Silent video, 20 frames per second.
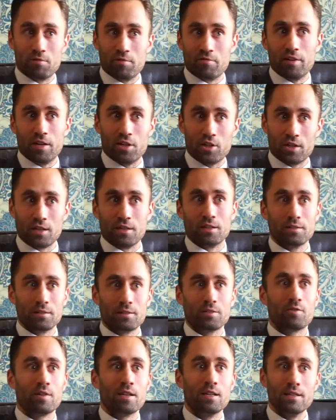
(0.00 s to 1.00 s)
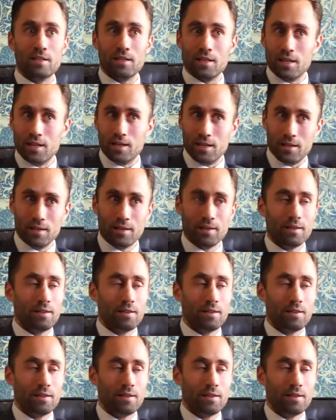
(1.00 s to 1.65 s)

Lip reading: refreshing green tea,